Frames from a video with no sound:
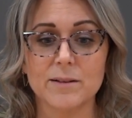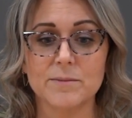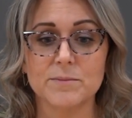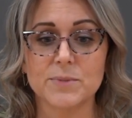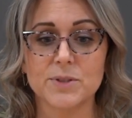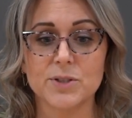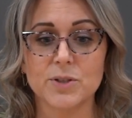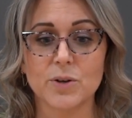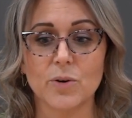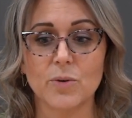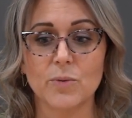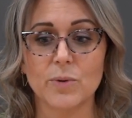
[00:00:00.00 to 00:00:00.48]

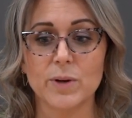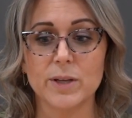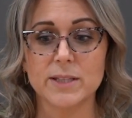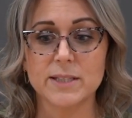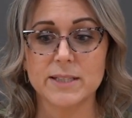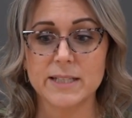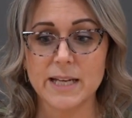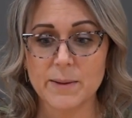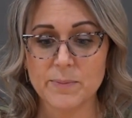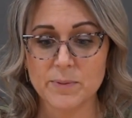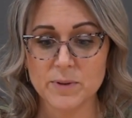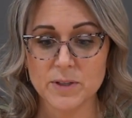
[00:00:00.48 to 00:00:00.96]
So with
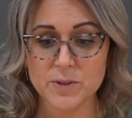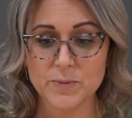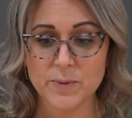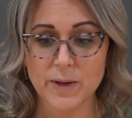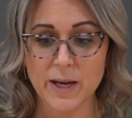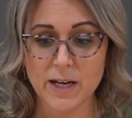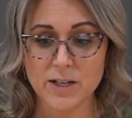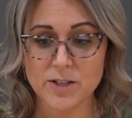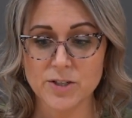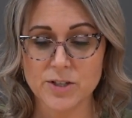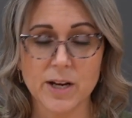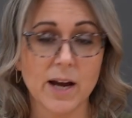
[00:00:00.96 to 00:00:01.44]
Staples, we
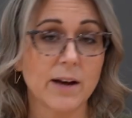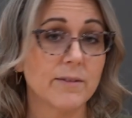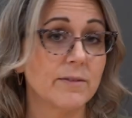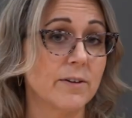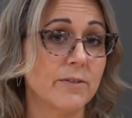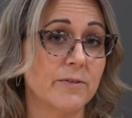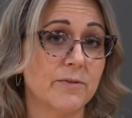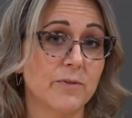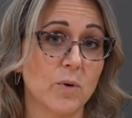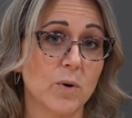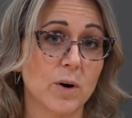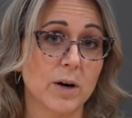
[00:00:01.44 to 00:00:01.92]
actually have a
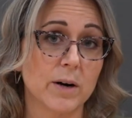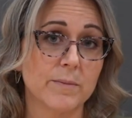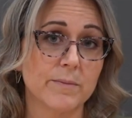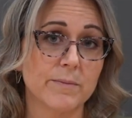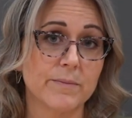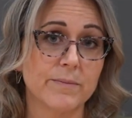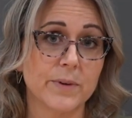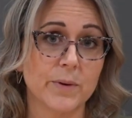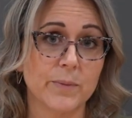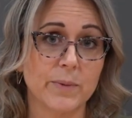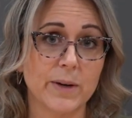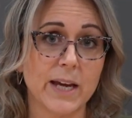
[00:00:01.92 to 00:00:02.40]

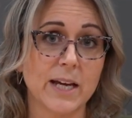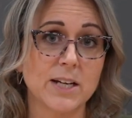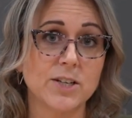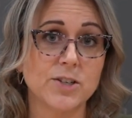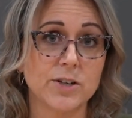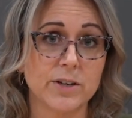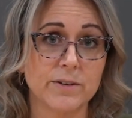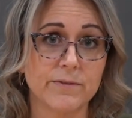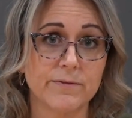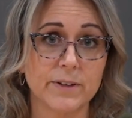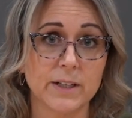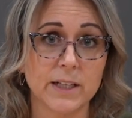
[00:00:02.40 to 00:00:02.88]
form that we get you
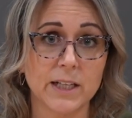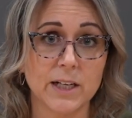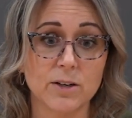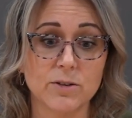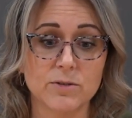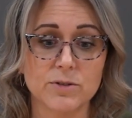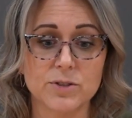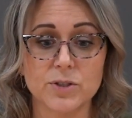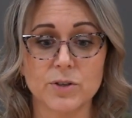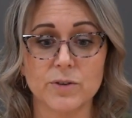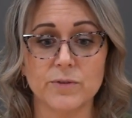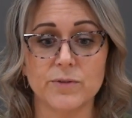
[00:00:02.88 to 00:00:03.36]
to fill
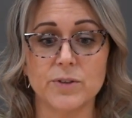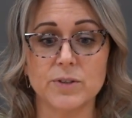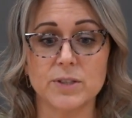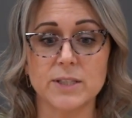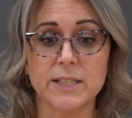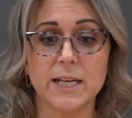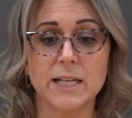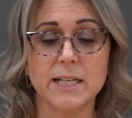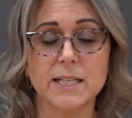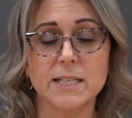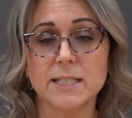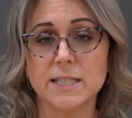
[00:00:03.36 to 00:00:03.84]
out. So if you
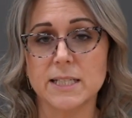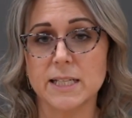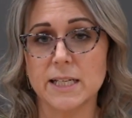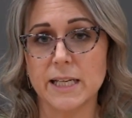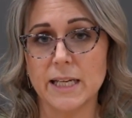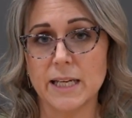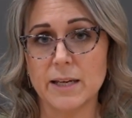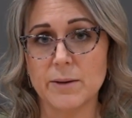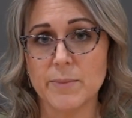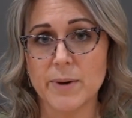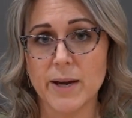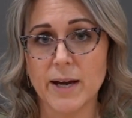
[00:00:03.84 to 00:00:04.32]
send us
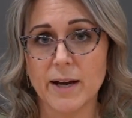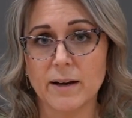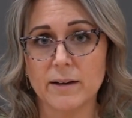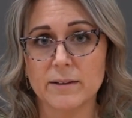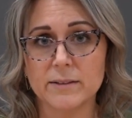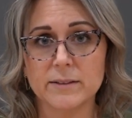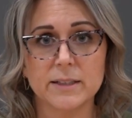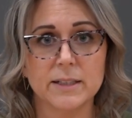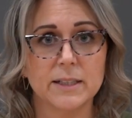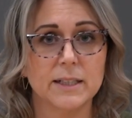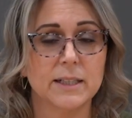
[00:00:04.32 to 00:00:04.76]
an email,